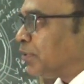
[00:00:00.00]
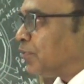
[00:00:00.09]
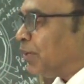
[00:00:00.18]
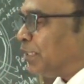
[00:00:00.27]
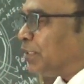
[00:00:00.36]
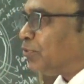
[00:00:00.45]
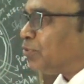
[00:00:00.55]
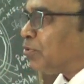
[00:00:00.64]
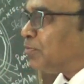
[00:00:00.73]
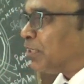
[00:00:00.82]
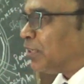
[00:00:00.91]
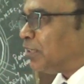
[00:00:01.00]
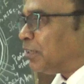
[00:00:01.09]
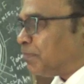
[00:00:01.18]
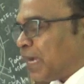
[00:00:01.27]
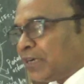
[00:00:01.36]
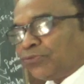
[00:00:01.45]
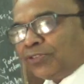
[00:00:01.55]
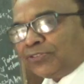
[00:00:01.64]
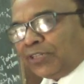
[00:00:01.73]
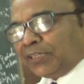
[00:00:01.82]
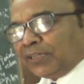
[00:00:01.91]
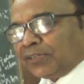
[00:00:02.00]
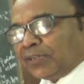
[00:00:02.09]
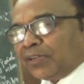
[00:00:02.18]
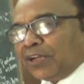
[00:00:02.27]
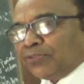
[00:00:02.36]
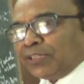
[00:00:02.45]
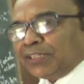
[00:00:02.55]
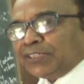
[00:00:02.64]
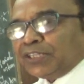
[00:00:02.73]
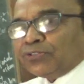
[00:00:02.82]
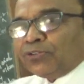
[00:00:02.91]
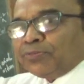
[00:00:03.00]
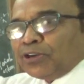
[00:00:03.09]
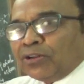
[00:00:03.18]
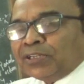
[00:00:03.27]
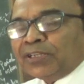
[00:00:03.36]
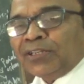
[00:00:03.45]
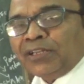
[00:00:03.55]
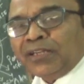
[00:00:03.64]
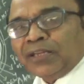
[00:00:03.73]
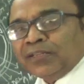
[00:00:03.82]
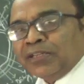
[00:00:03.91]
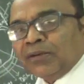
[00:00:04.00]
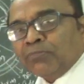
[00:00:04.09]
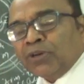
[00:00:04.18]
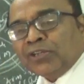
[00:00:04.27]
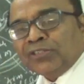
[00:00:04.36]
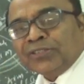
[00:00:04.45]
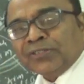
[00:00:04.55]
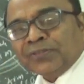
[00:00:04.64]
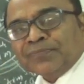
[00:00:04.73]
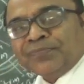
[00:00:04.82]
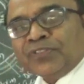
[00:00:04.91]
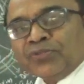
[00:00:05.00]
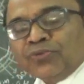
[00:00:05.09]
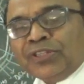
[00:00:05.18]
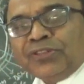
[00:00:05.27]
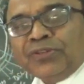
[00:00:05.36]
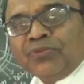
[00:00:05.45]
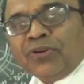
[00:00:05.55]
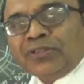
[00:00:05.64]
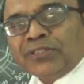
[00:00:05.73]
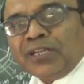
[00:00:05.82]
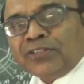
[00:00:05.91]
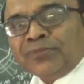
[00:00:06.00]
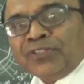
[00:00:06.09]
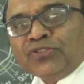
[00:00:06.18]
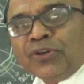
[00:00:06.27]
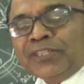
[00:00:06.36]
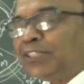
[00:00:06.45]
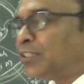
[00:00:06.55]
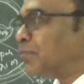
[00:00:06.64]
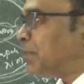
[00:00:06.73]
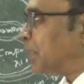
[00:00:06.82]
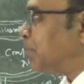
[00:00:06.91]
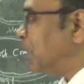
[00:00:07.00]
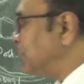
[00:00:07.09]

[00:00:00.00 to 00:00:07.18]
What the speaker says: Why it will be running backwards and little down, it will be already merged with the water that of the joining made by